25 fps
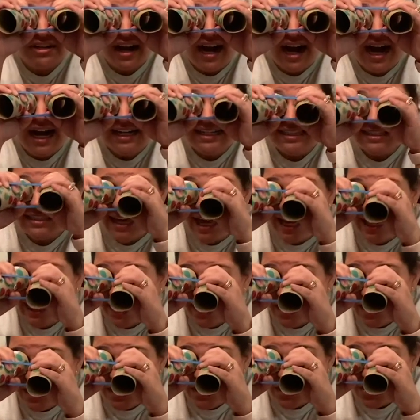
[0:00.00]
eyesight
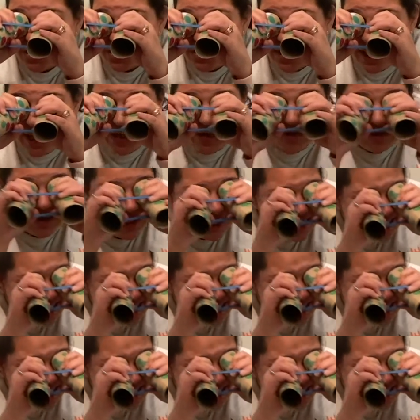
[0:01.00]
so that you can